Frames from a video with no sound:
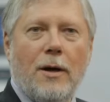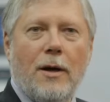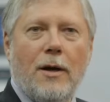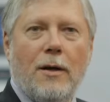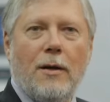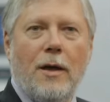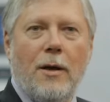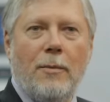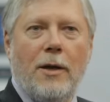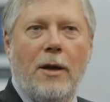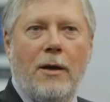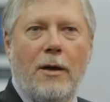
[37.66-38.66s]
Uh, M
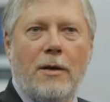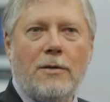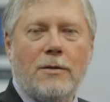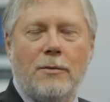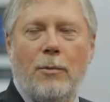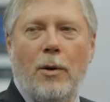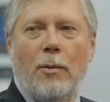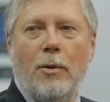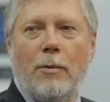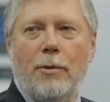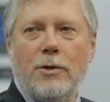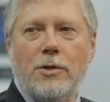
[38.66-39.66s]
E A S,
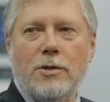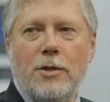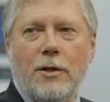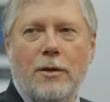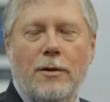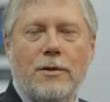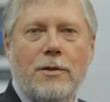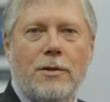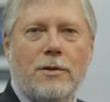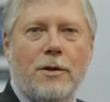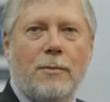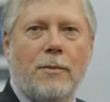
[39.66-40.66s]
Mobile Emergency Alert
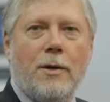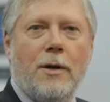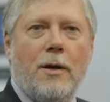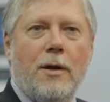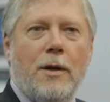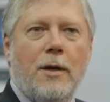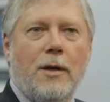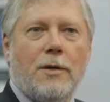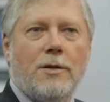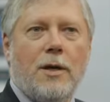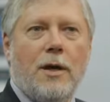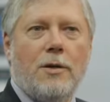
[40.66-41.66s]
System,
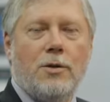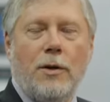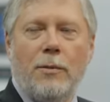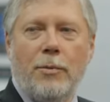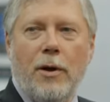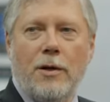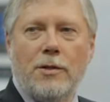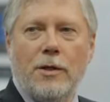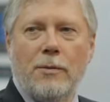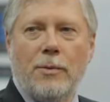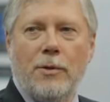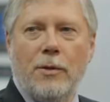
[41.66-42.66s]
is a joint
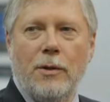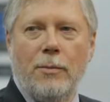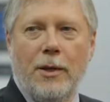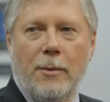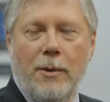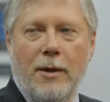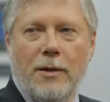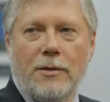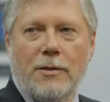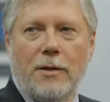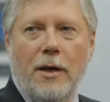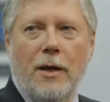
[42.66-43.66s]
project between P B
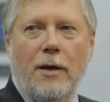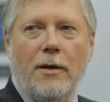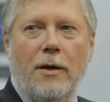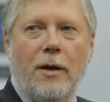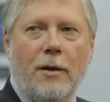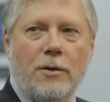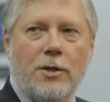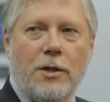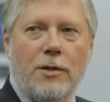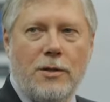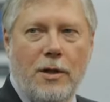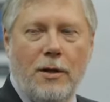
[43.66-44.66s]
S and L
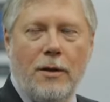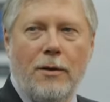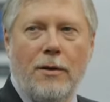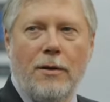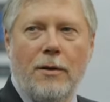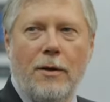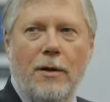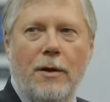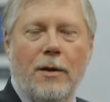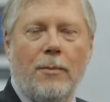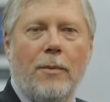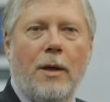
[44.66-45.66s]
G Zenith,
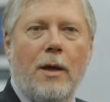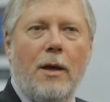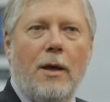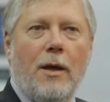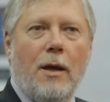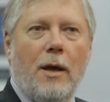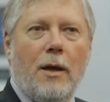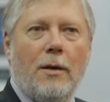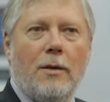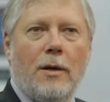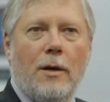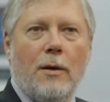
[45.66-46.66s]
um,
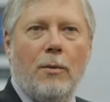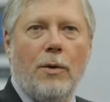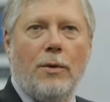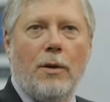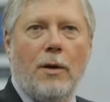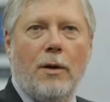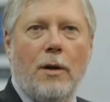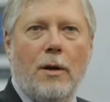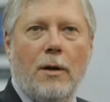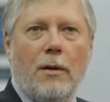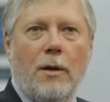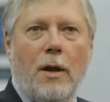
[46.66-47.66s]
and uh, with
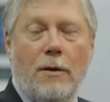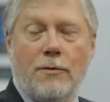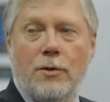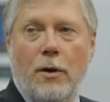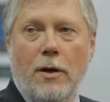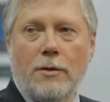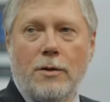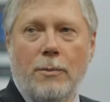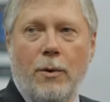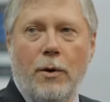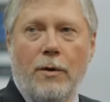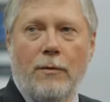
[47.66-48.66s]
a, a lot of strong
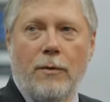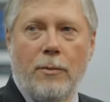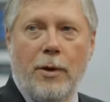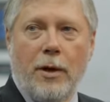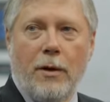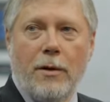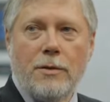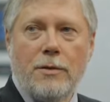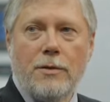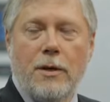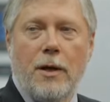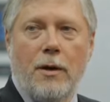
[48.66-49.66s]
support from
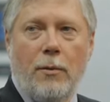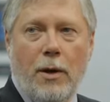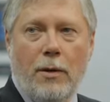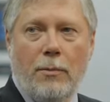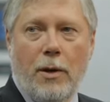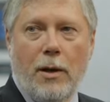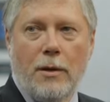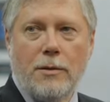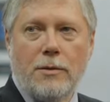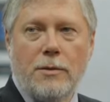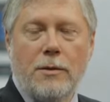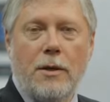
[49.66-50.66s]
Harris and Roundbox.